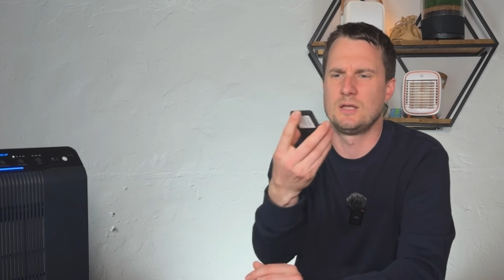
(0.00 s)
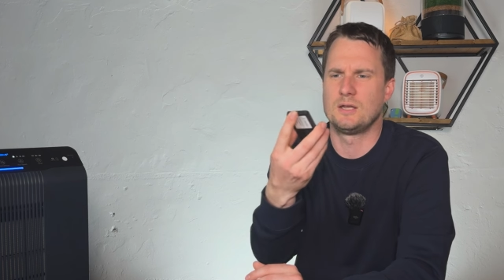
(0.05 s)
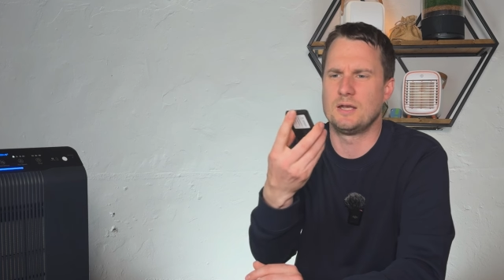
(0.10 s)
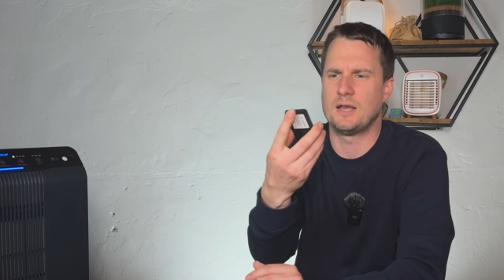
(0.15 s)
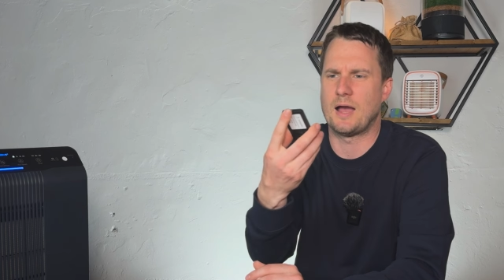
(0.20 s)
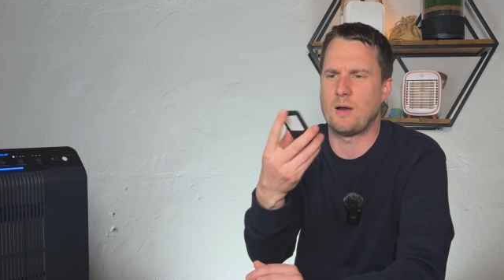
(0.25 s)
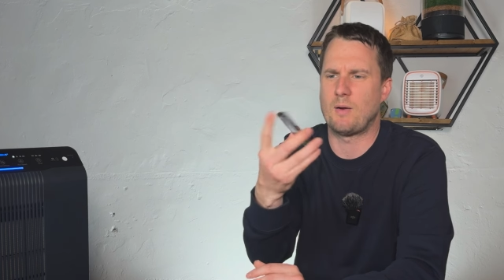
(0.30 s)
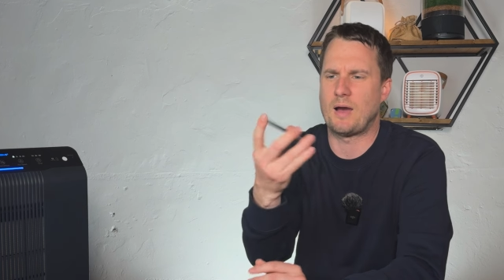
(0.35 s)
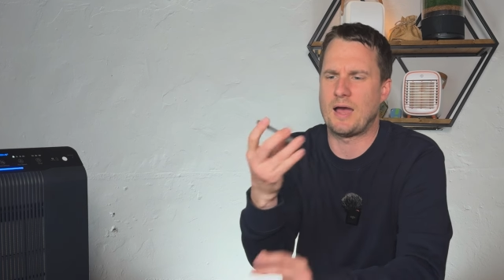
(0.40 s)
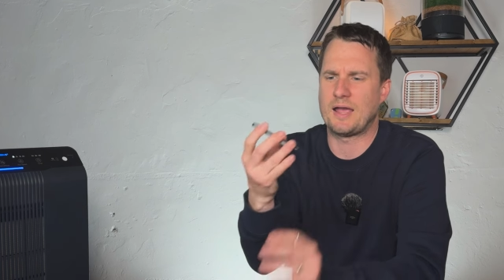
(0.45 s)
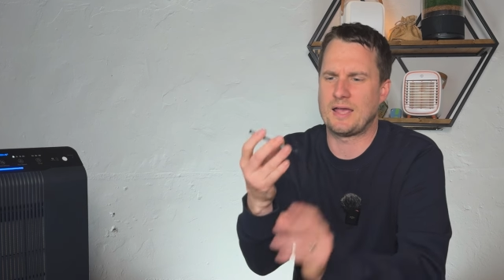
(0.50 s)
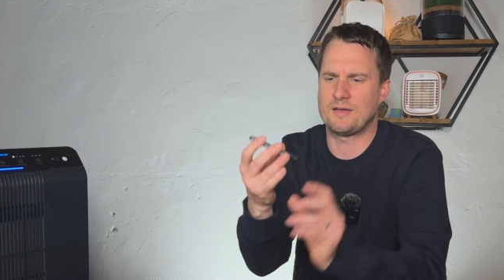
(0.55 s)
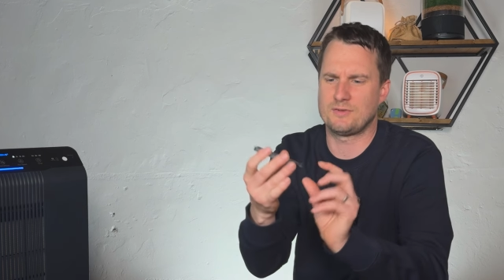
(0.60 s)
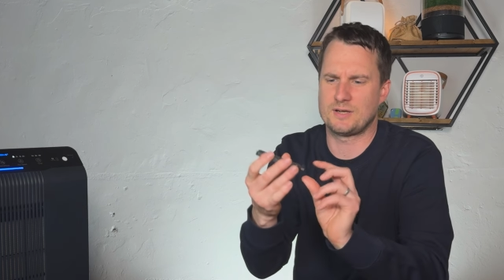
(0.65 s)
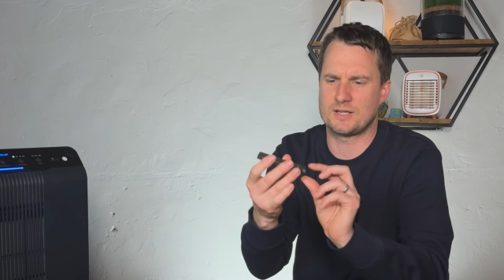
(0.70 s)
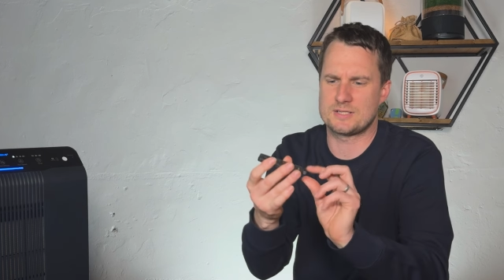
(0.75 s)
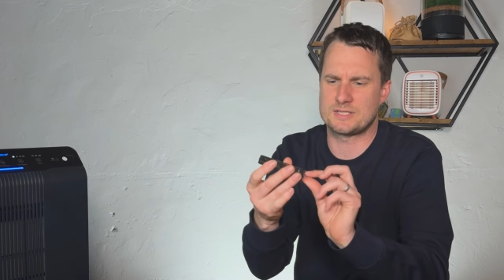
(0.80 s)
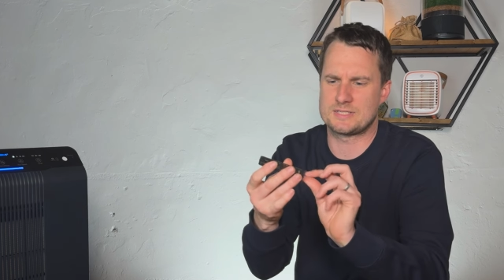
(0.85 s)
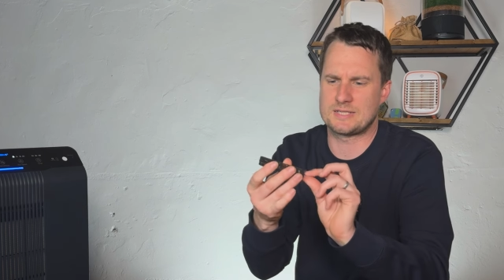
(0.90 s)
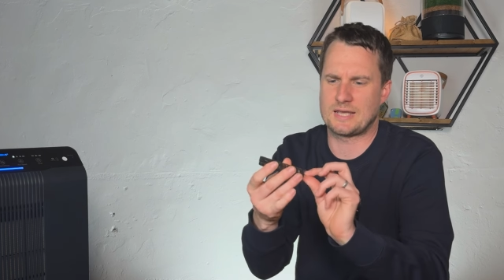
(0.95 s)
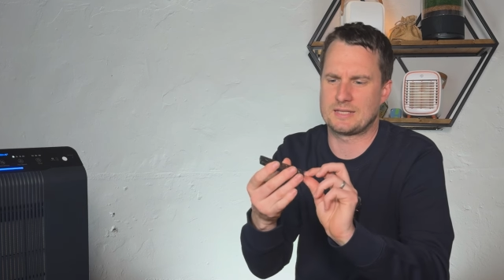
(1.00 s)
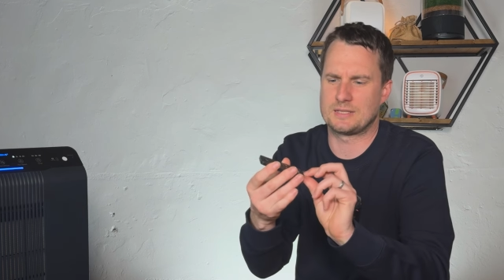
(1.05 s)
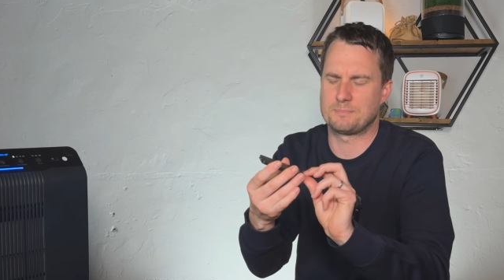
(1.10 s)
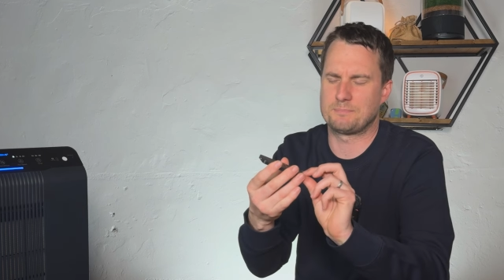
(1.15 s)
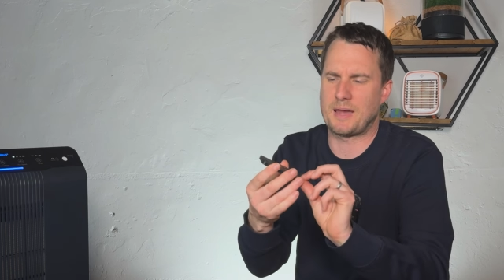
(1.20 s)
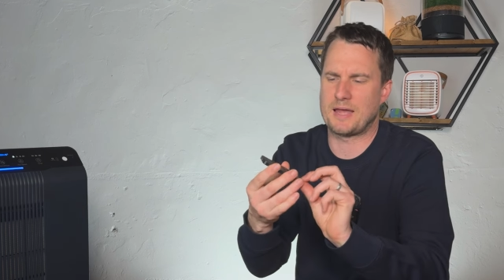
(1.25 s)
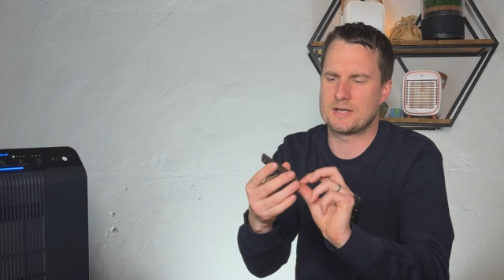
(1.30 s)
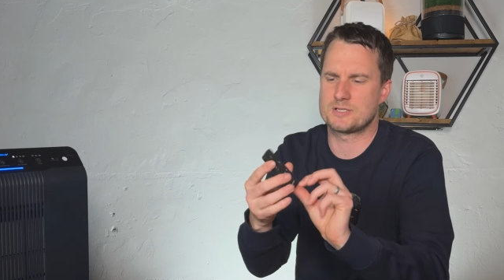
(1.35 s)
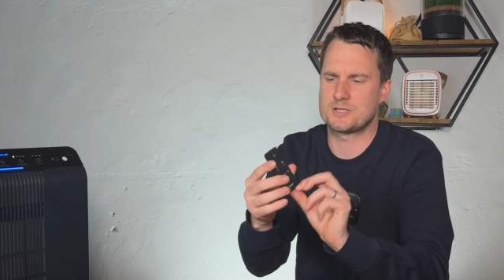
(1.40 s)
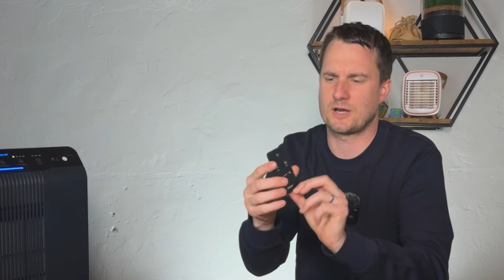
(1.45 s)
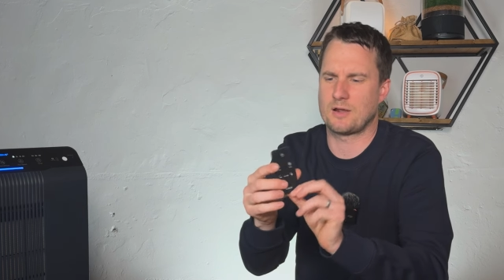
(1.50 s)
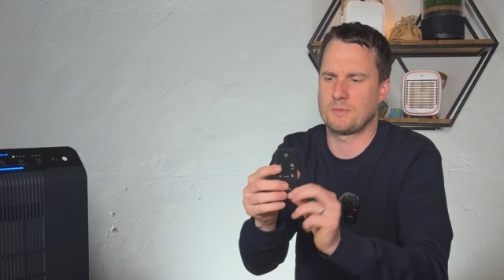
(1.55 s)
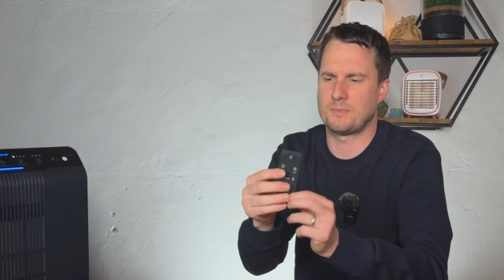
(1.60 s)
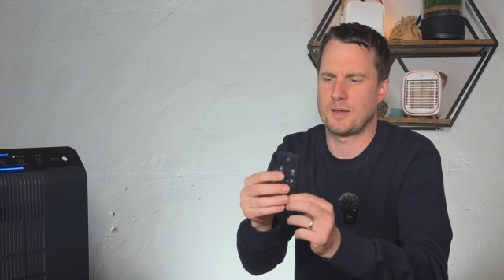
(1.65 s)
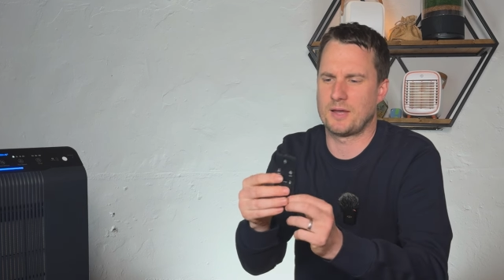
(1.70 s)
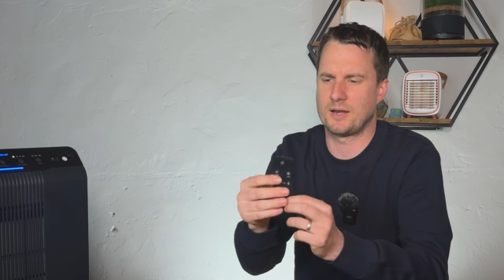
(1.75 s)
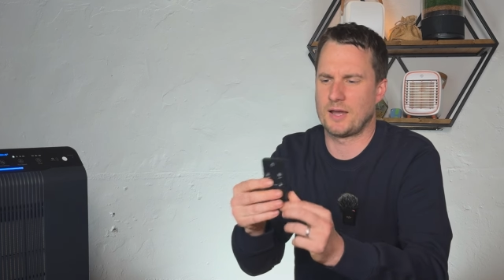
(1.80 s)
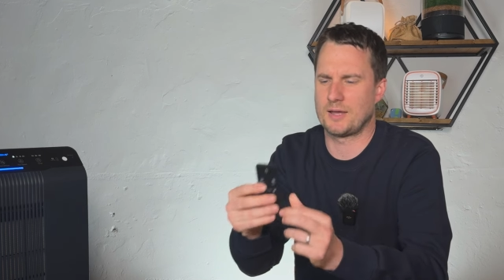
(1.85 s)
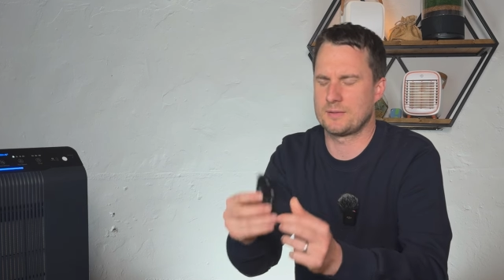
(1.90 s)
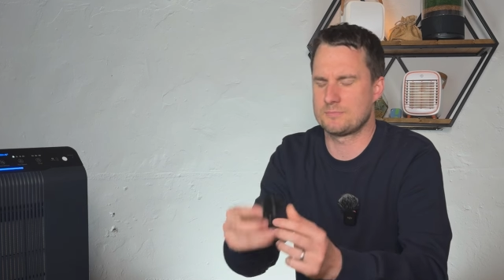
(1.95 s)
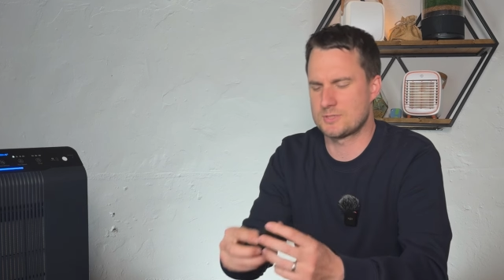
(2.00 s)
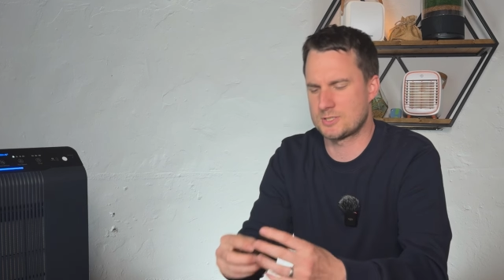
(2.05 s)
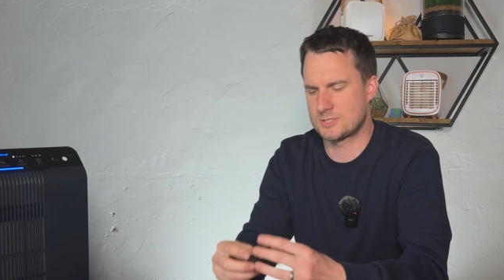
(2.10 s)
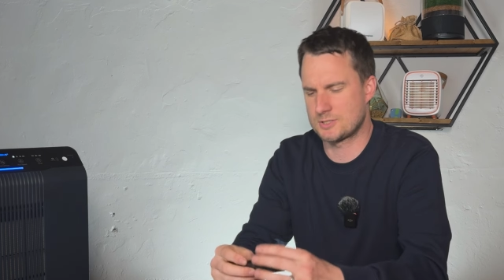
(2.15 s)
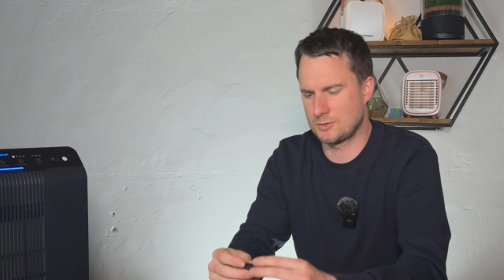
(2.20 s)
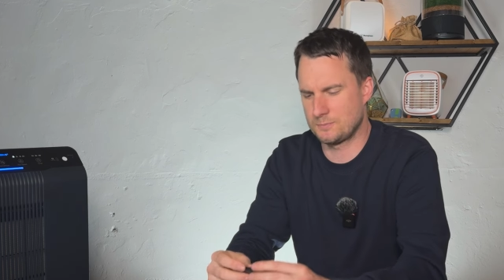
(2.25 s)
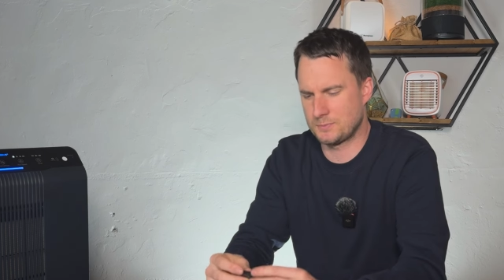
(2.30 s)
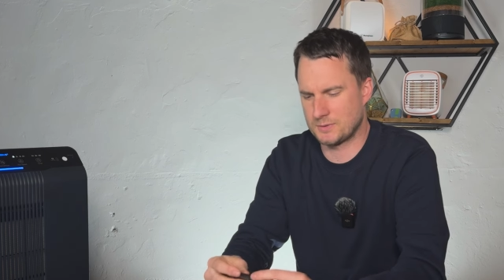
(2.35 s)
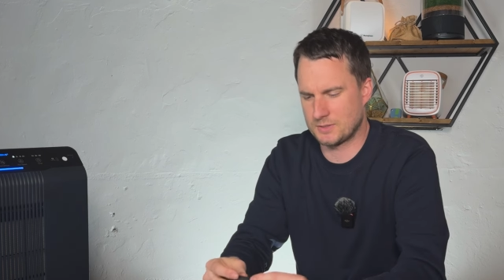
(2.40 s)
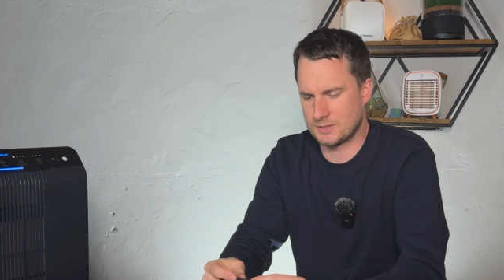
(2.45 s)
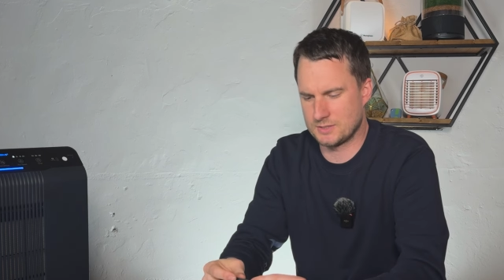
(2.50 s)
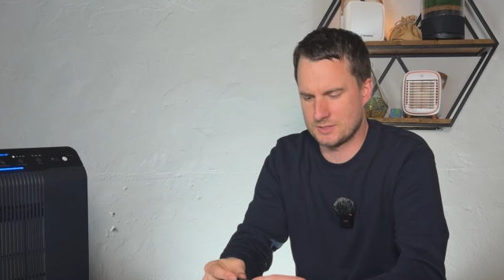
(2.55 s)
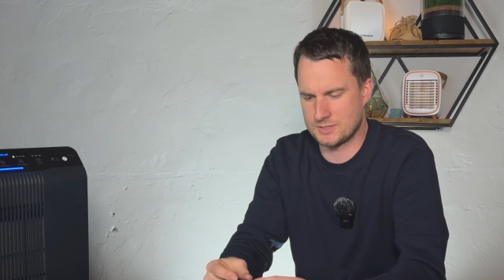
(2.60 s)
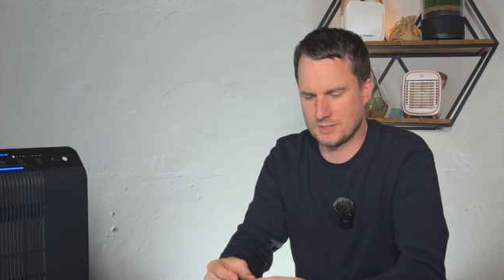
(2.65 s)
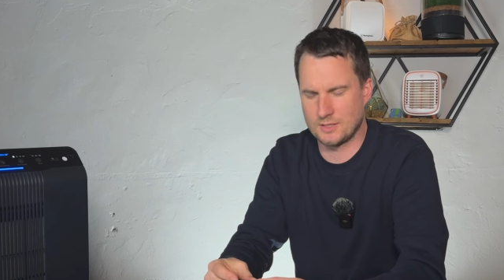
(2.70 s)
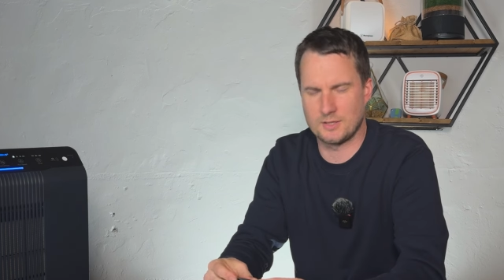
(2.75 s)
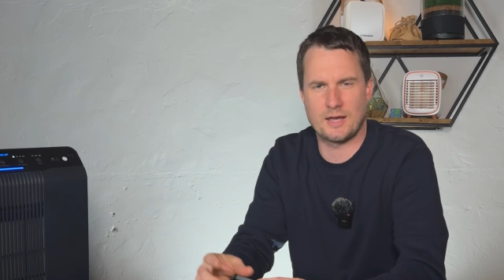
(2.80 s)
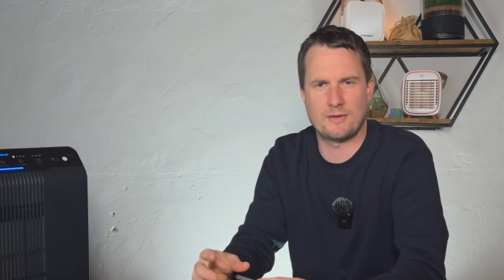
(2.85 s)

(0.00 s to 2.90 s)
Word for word: Now I haven't actually taken the battery out mine, I'm super concerned.